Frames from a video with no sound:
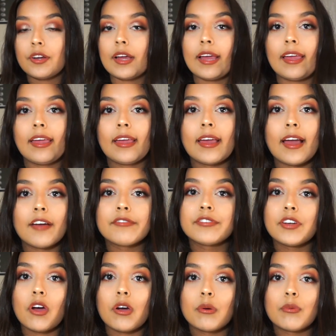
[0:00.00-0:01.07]
I have
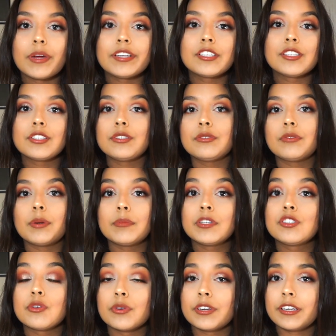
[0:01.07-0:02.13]
not went to a
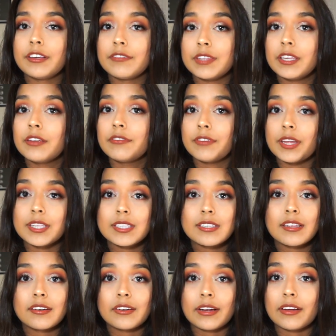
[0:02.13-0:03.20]
majority of the events
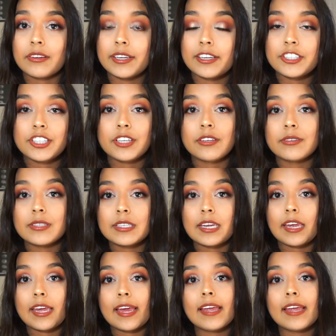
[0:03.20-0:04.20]
that are held at Chico State,